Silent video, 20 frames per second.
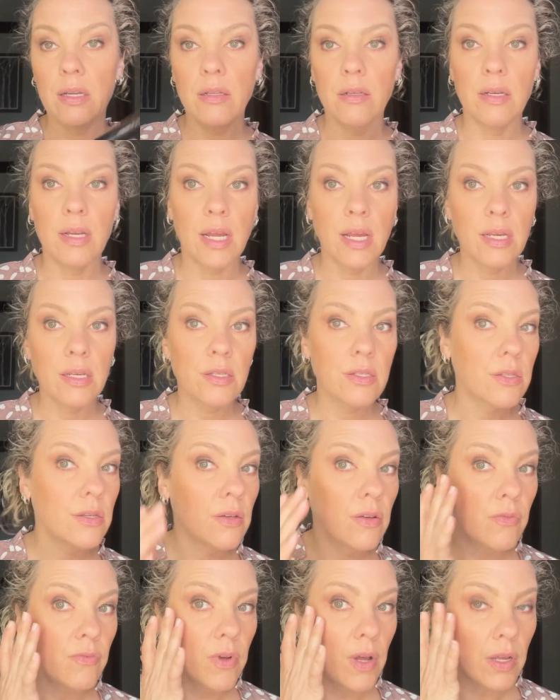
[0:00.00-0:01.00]
Nice,
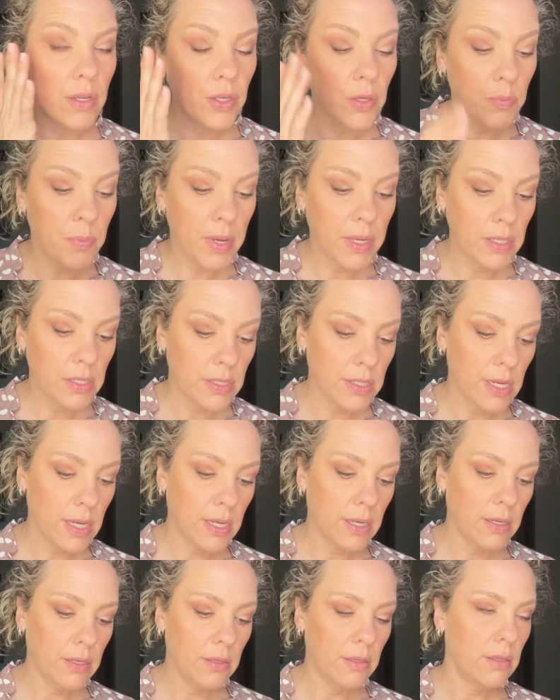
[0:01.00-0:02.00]

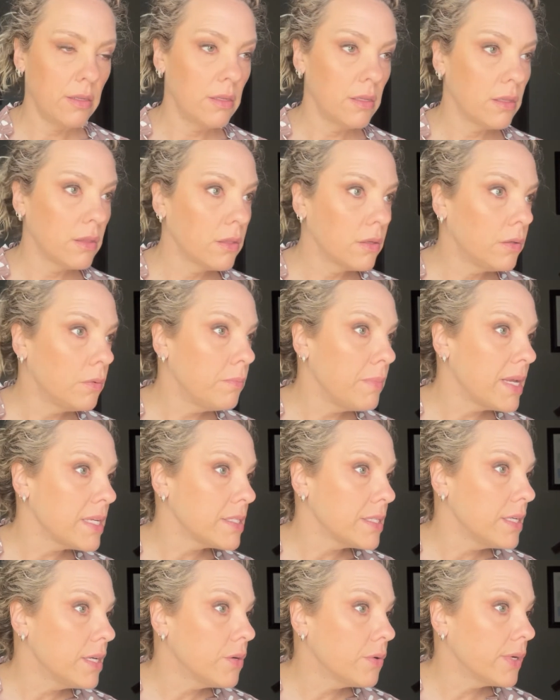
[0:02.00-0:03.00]
volumizing, a little
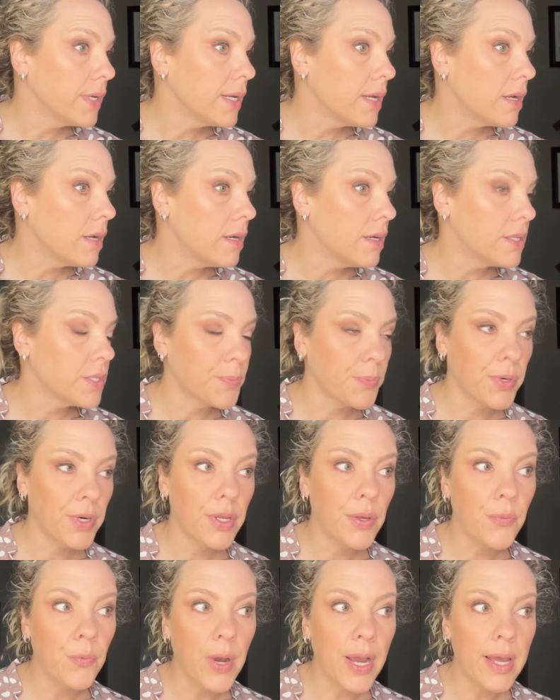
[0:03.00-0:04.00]
messy going on. It's
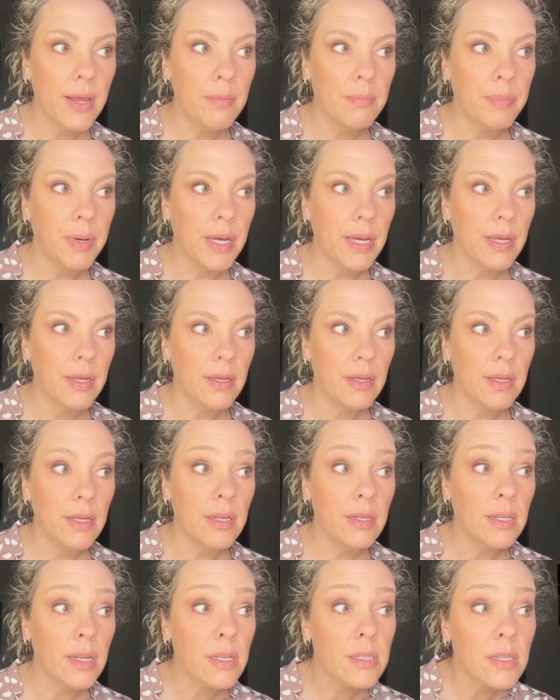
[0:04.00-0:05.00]
pretty wet, but it
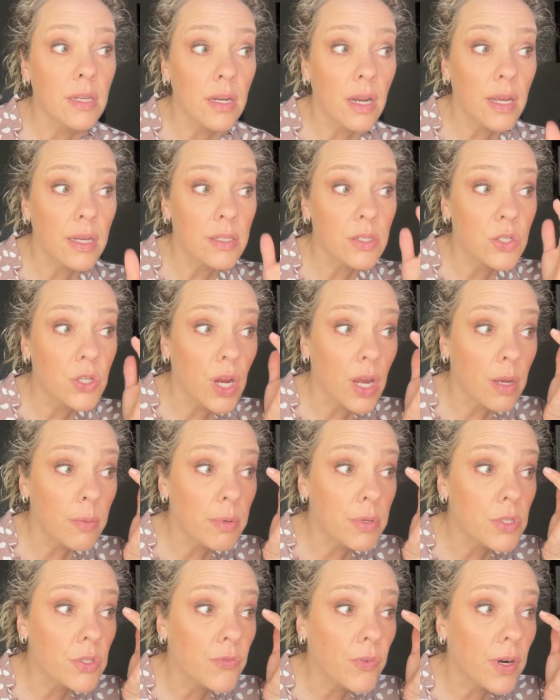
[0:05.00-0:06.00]
does a nice job
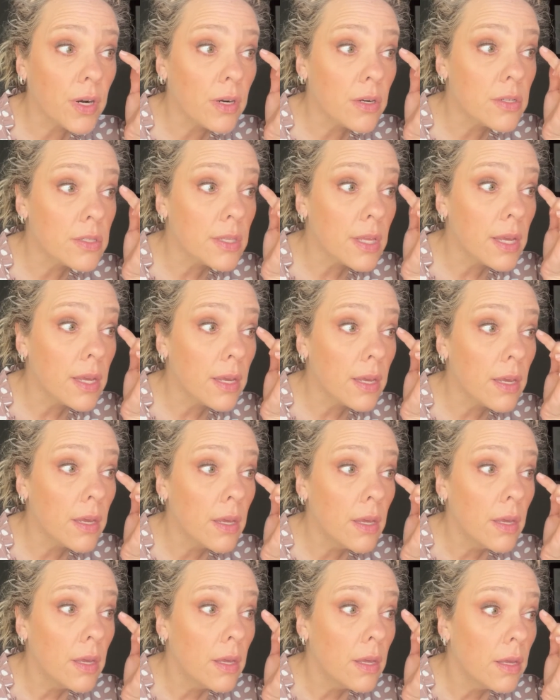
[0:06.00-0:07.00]
as far as like
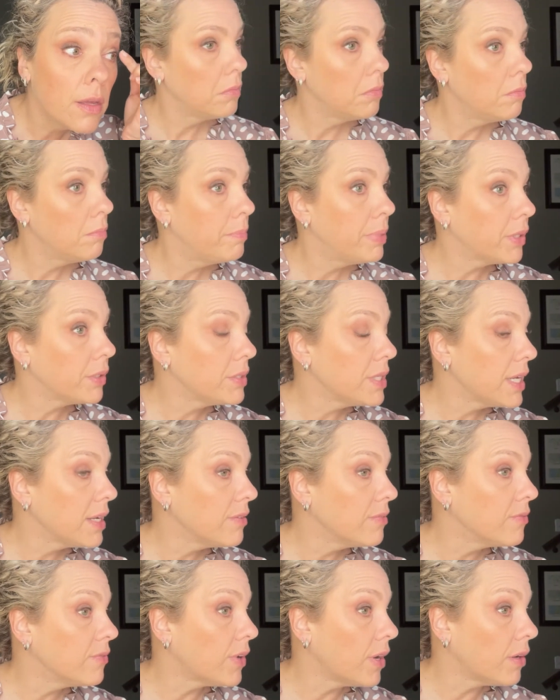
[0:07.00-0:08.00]

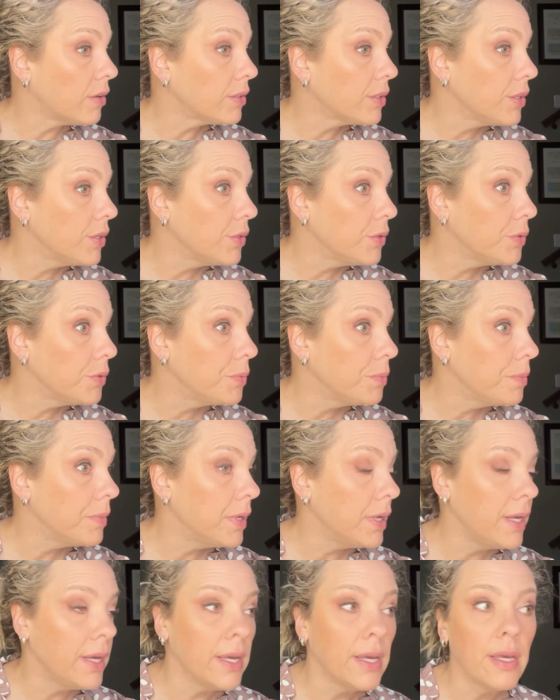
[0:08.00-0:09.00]
building volume
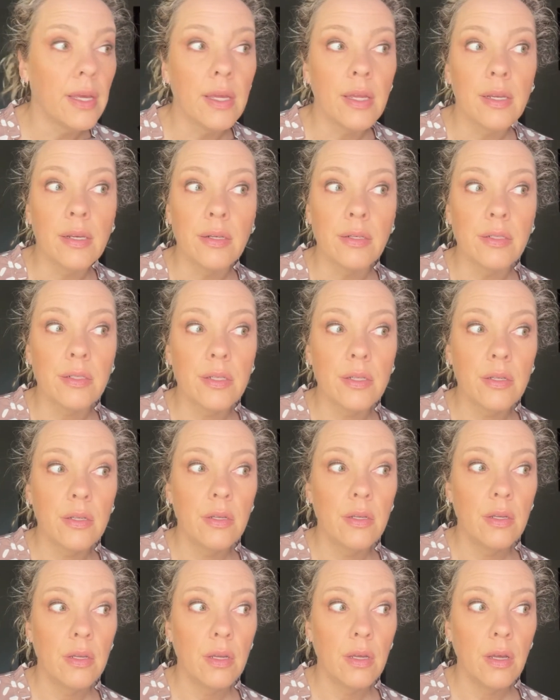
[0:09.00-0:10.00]
and
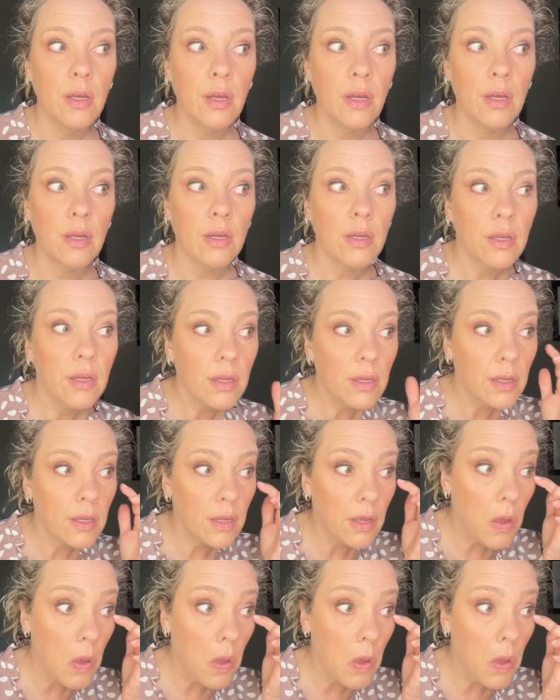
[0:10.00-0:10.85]
I